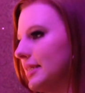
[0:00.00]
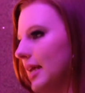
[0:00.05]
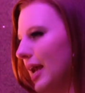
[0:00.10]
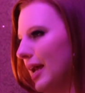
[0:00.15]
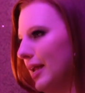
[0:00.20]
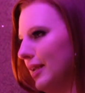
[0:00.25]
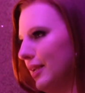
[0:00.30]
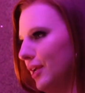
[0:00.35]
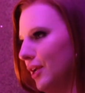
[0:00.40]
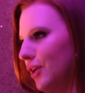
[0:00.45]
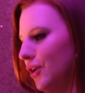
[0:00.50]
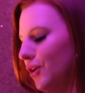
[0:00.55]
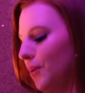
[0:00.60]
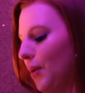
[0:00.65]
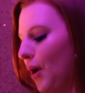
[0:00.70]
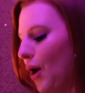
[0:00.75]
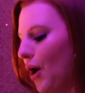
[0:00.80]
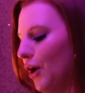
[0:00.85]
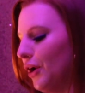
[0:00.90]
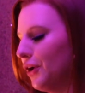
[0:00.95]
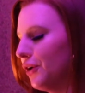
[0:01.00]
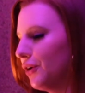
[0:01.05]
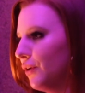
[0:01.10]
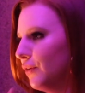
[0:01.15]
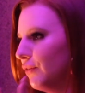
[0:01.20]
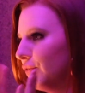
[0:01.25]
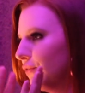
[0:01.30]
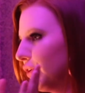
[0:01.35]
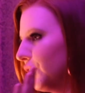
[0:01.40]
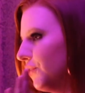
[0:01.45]
and you're
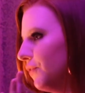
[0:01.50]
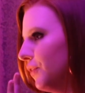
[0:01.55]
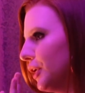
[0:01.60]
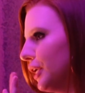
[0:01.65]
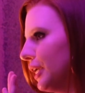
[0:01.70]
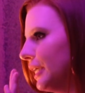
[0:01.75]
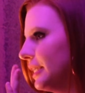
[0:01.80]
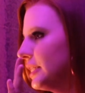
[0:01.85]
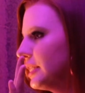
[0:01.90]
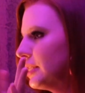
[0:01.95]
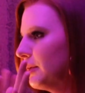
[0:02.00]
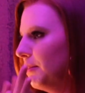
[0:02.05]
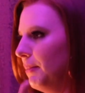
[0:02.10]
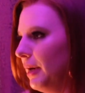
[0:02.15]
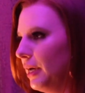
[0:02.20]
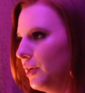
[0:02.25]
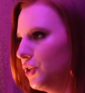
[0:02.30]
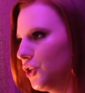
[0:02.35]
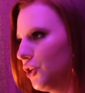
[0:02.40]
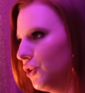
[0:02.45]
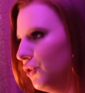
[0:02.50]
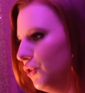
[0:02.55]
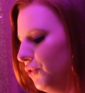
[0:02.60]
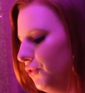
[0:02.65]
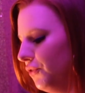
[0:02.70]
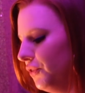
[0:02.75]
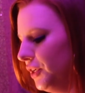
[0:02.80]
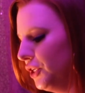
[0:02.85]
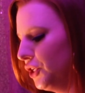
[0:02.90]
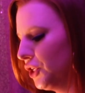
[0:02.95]
known for very symmetrical
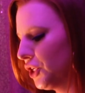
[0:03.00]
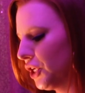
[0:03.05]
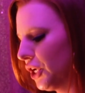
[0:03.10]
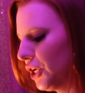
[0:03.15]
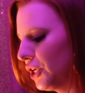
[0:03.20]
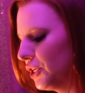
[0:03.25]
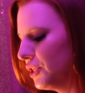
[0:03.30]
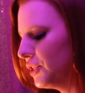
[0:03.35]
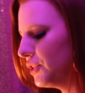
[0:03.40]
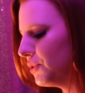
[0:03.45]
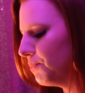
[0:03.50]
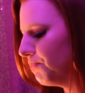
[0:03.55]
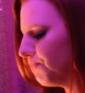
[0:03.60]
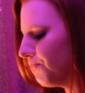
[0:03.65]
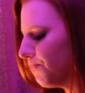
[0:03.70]
features.